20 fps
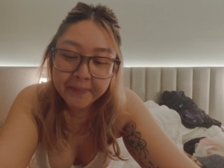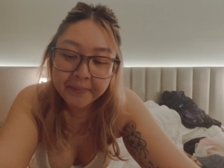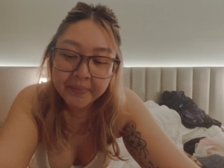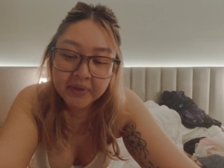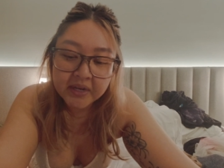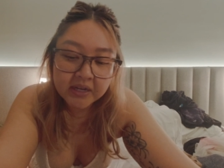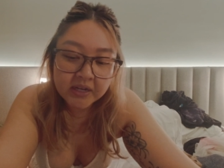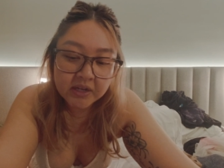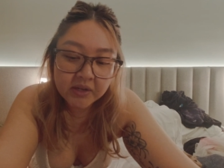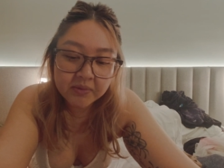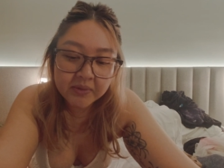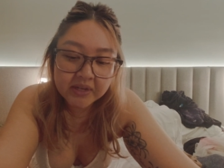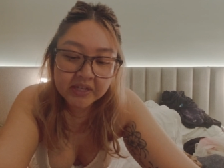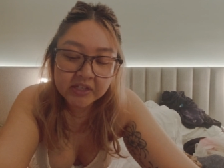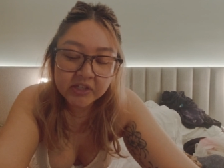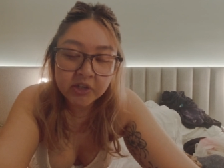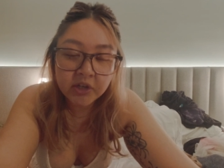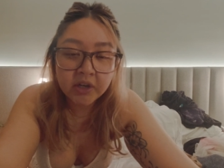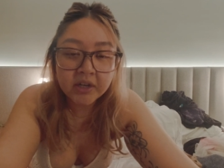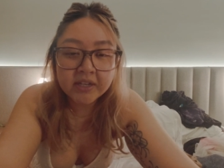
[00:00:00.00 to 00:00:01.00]
But
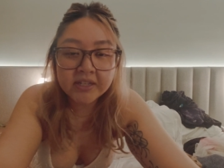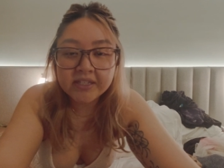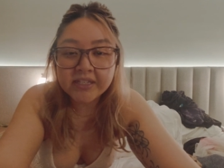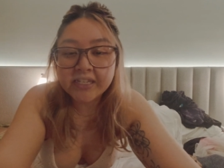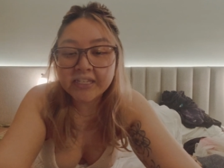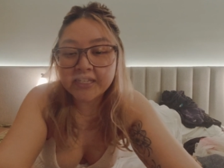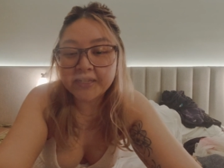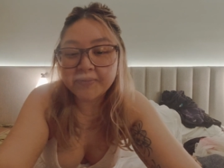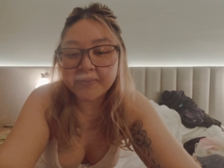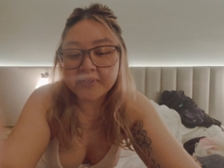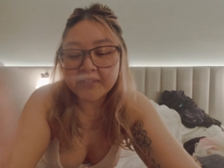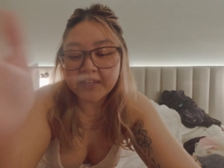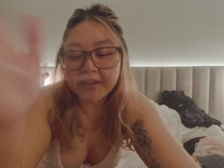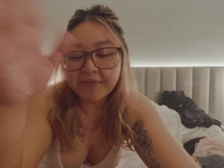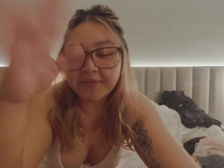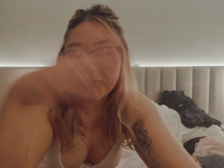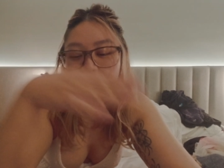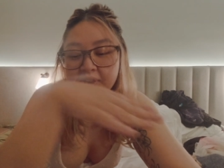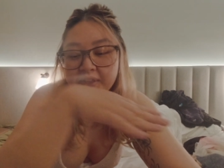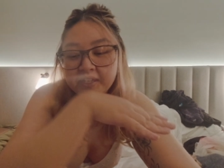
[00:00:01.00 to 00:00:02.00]
anyways, you're going to see some
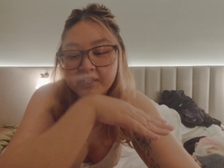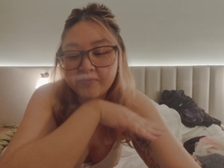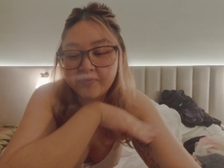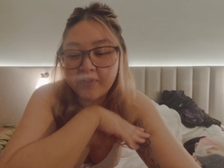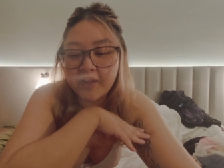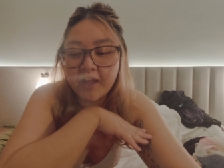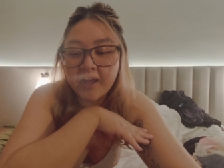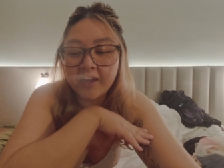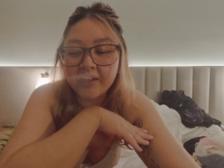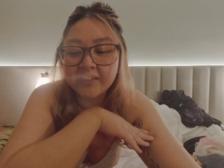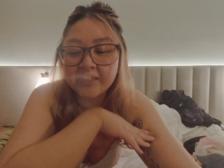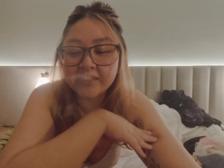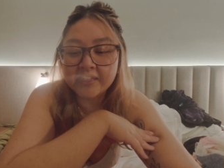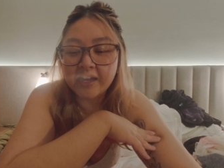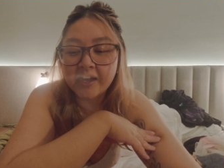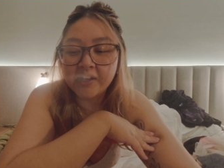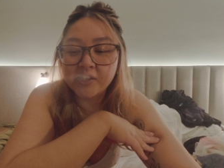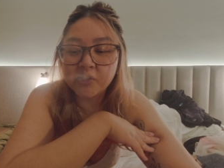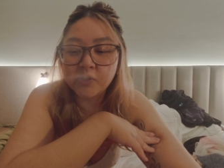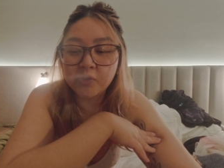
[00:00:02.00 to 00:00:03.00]
stuff on this vlog that's
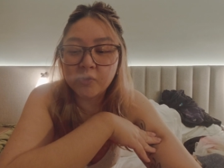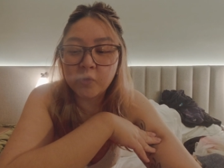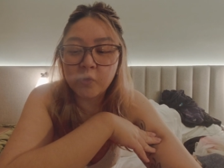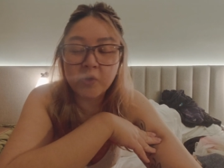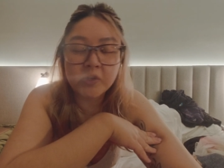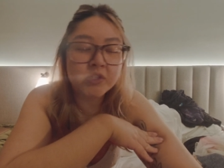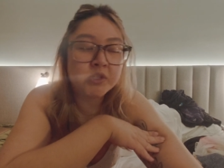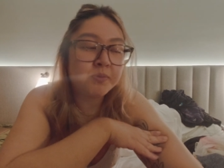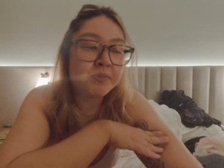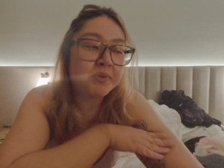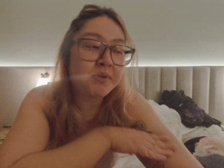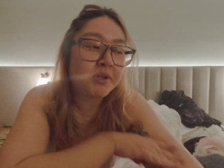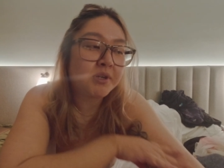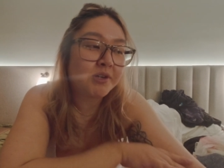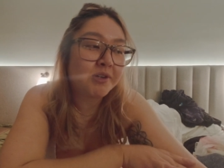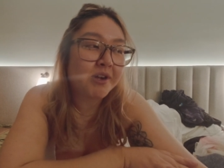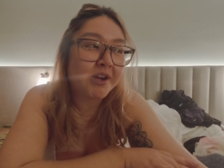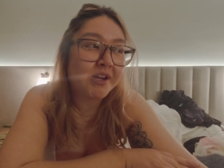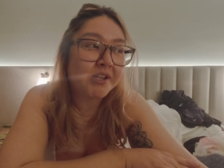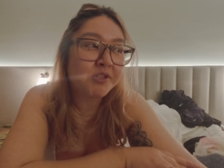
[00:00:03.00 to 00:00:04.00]
also going to be a
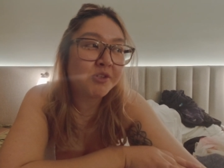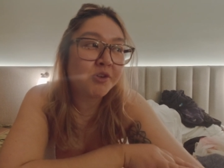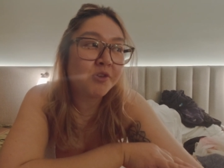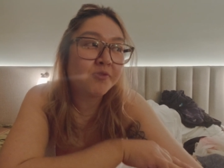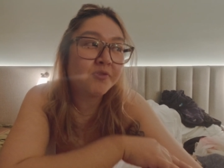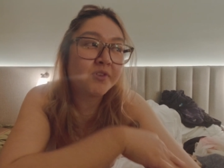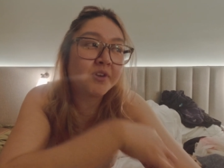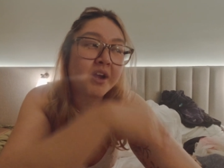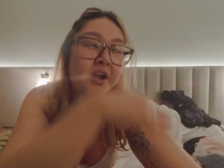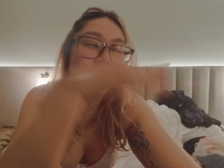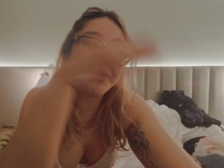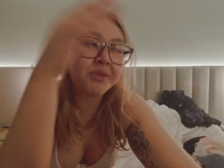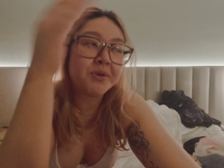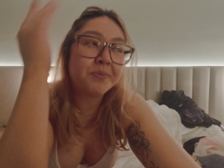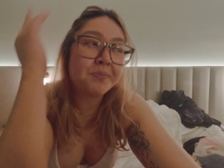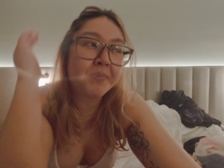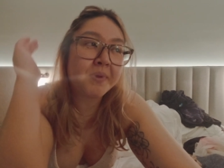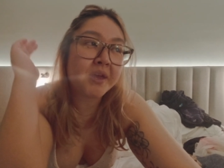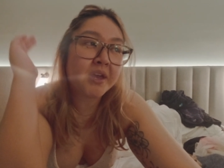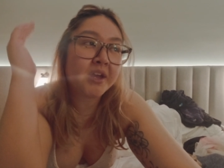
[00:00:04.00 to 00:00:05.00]
crossover on
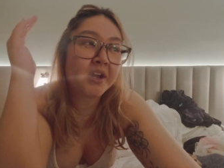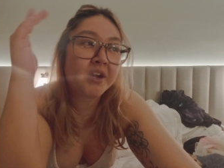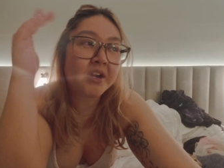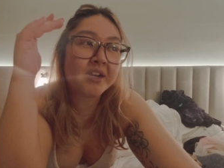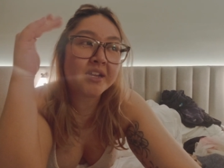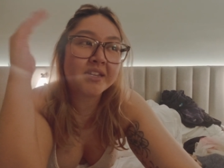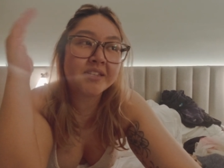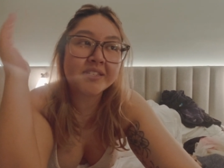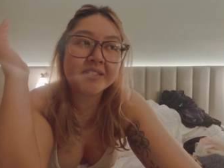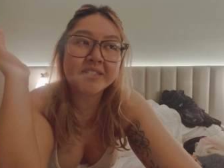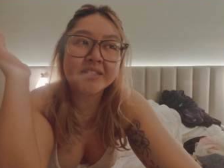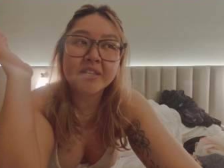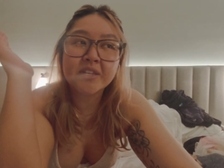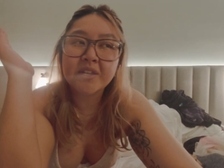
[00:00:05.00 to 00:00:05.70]
the Paris